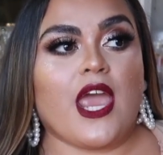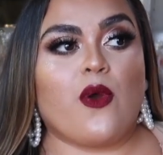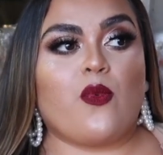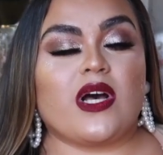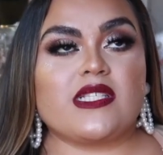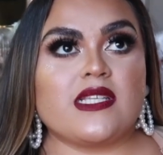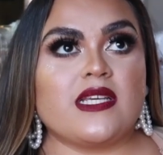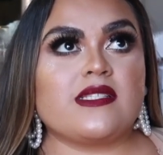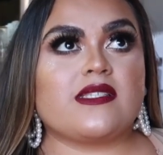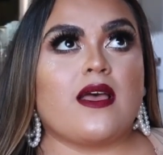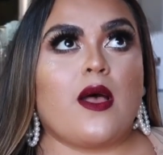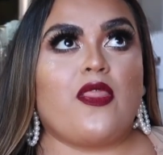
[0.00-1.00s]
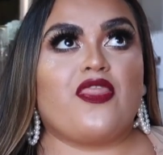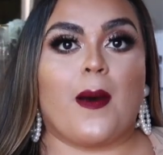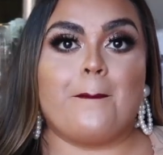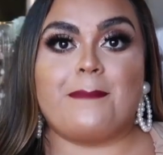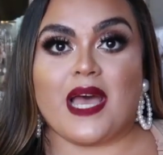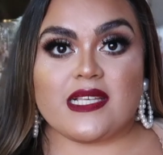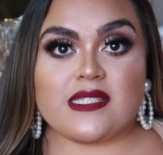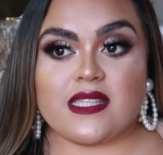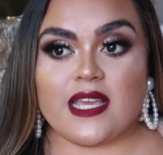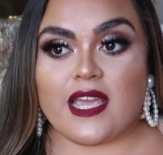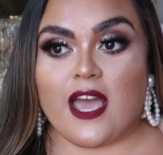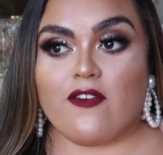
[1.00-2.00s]
it wasn't the best
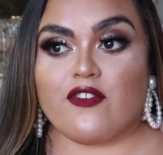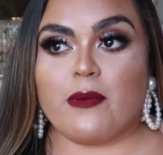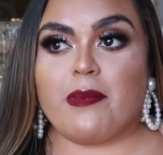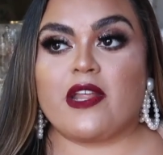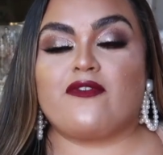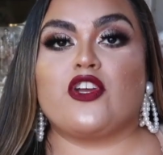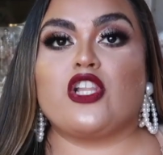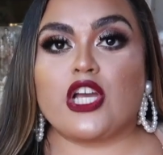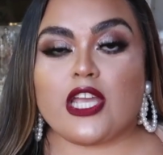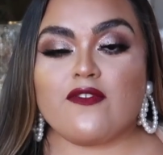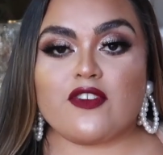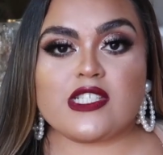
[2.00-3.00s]
thing ever but if you're looking